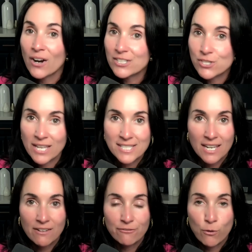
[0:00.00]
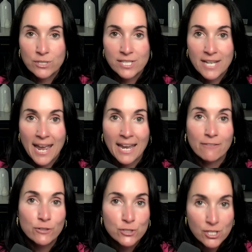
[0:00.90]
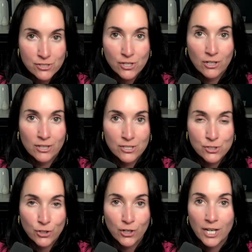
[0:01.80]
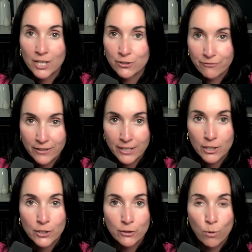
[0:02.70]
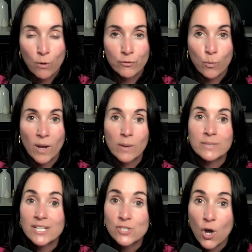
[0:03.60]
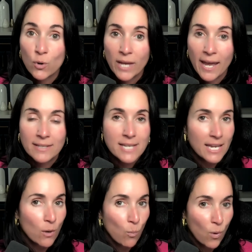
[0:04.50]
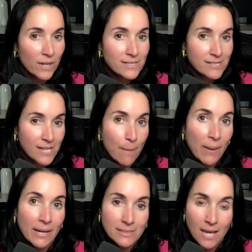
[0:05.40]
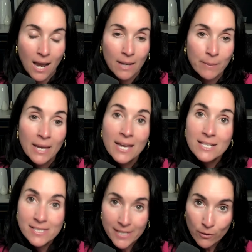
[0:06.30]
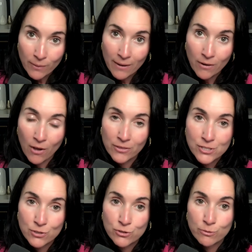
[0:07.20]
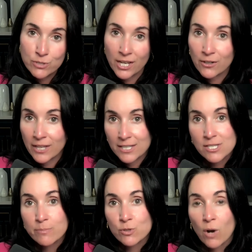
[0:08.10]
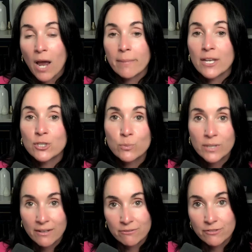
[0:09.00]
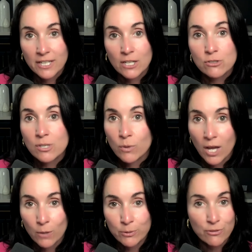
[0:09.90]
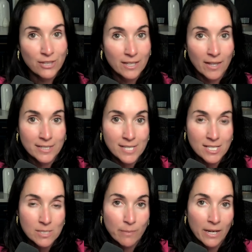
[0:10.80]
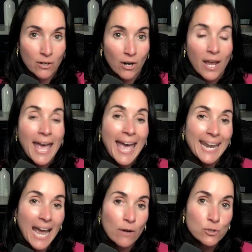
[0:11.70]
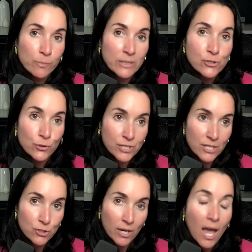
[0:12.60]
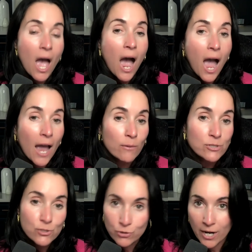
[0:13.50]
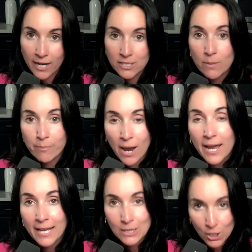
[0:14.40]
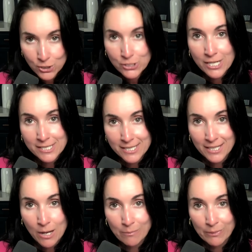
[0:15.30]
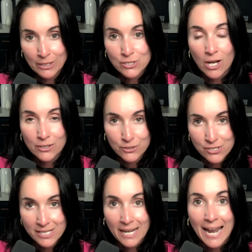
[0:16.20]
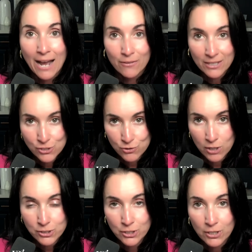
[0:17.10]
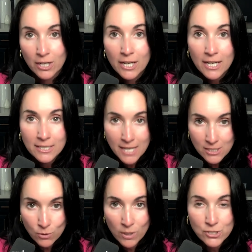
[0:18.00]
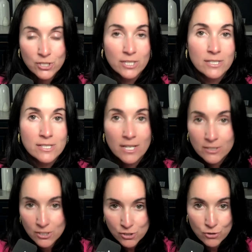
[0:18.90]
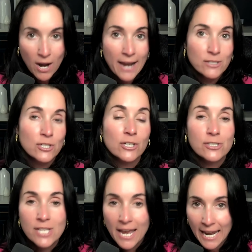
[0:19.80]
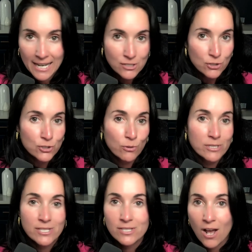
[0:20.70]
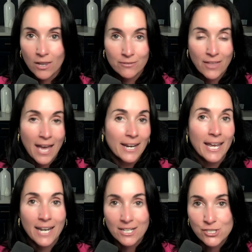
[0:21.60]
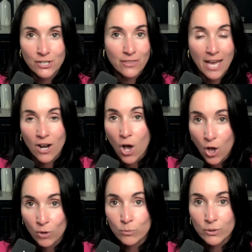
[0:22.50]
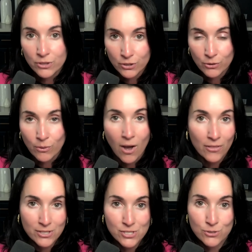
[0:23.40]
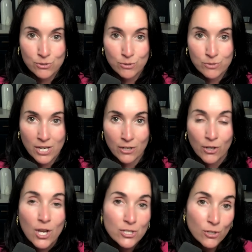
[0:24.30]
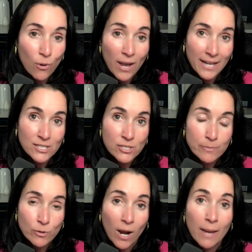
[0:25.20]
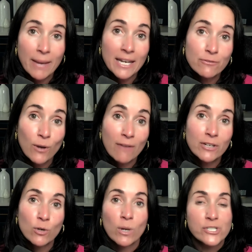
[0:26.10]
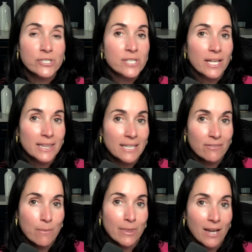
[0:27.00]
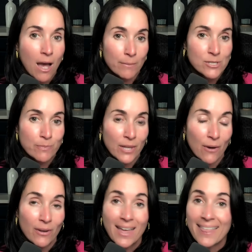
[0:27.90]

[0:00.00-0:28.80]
All right, so that's it for today. If you're just starting this journey and you're feeling a little overwhelmed, it's okay. Take it one step at a time. Stick around on this YouTube channel and subscribe, and you will get videos that will help you think like a test maker and how to be strategic. I was trained by a large testing company to understand how they structure test questions, distractors, answer choices, all of that. And I share that all with you on this YouTube channel. So go ahead and subscribe. And if you have any questions, leave them in the comments below.